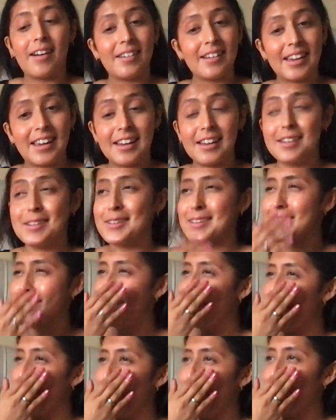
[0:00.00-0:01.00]
Kids?
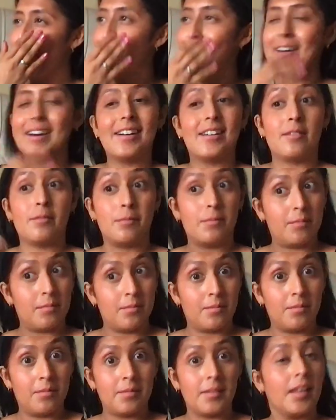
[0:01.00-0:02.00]
No.
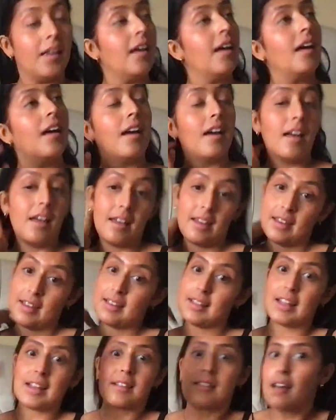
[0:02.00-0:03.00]

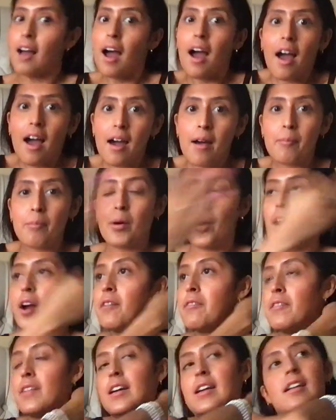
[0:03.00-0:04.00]
He's like,
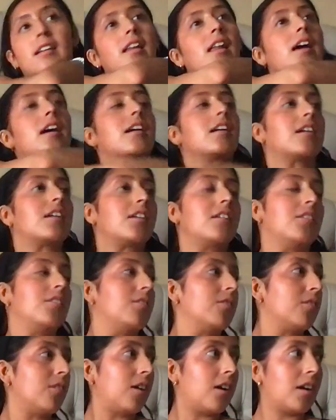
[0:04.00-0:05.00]
"Perfect. Like
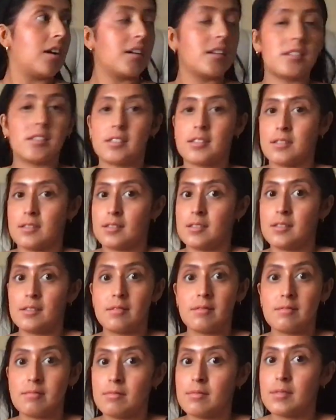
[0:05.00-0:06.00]
you are,
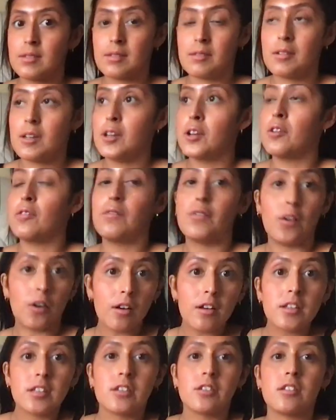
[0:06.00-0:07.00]
you know,
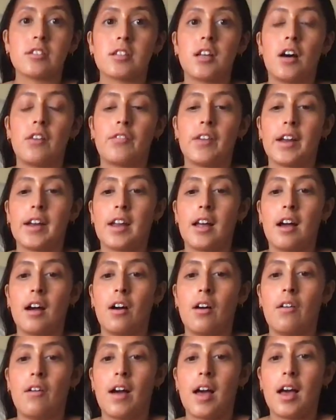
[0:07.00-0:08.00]
focus on yourself right
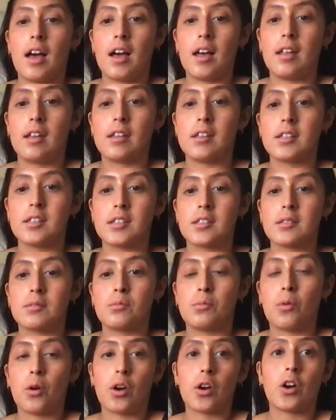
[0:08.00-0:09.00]
now and just
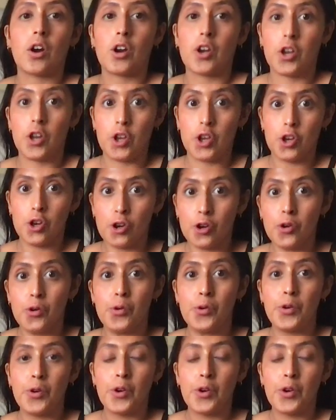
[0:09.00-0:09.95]
work on you."